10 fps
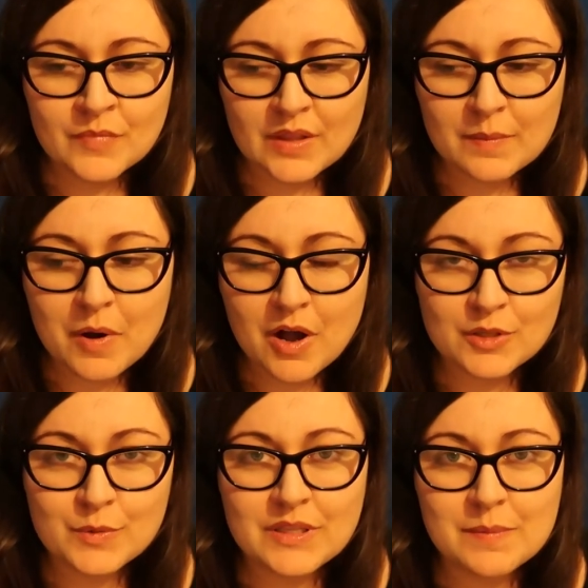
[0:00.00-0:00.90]
the
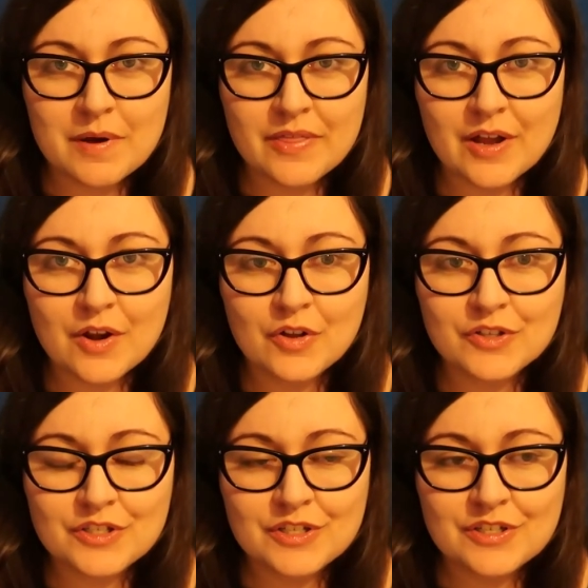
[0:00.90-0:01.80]
parts with the mother and
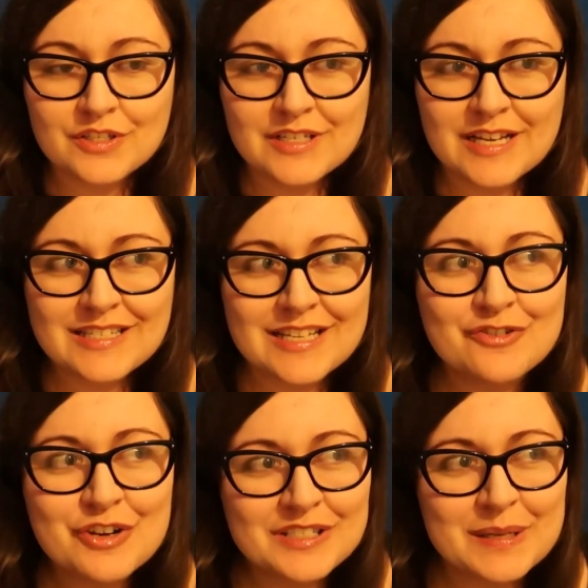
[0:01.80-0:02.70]
Constance, it's
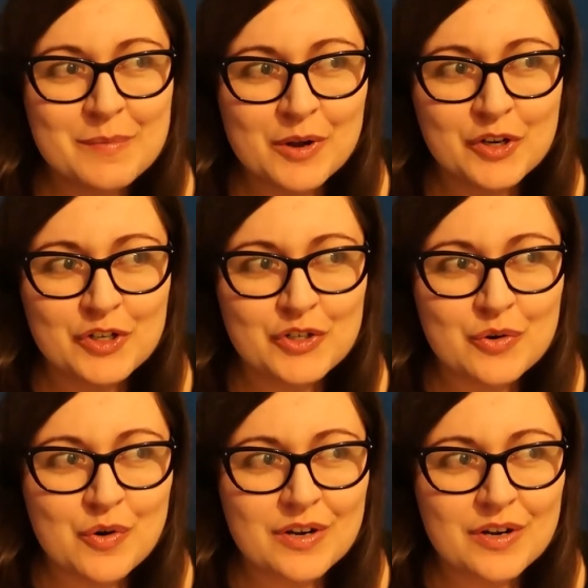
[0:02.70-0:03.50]
interesting because you're